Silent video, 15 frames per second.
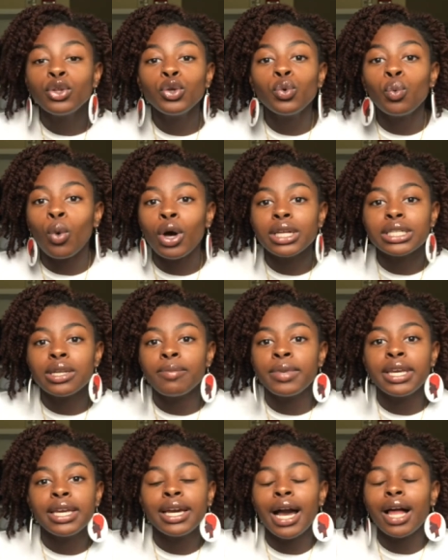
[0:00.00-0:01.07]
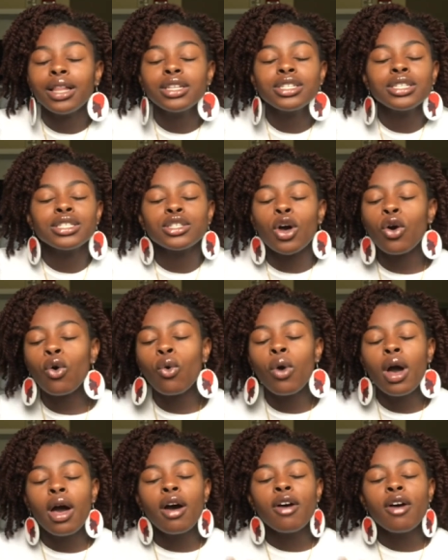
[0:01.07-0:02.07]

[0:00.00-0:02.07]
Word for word: you want to be. College is so